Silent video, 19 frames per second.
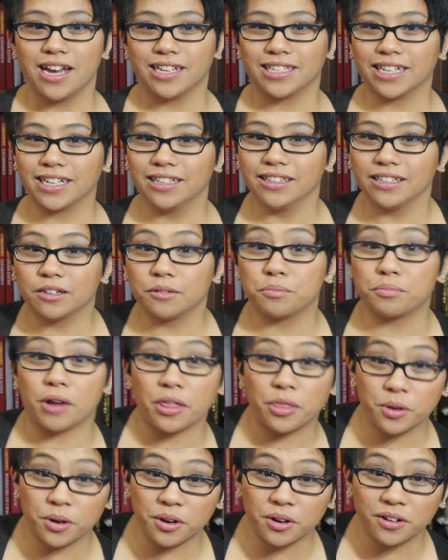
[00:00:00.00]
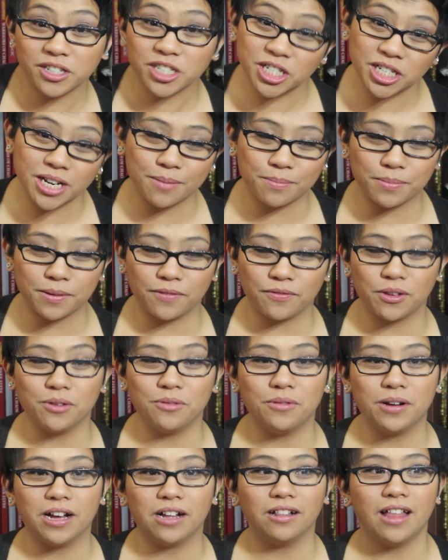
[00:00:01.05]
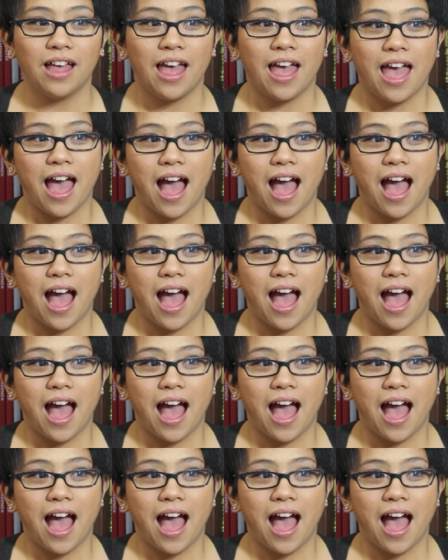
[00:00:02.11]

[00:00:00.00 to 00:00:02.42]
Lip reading: It's like a little brother ship, if you will.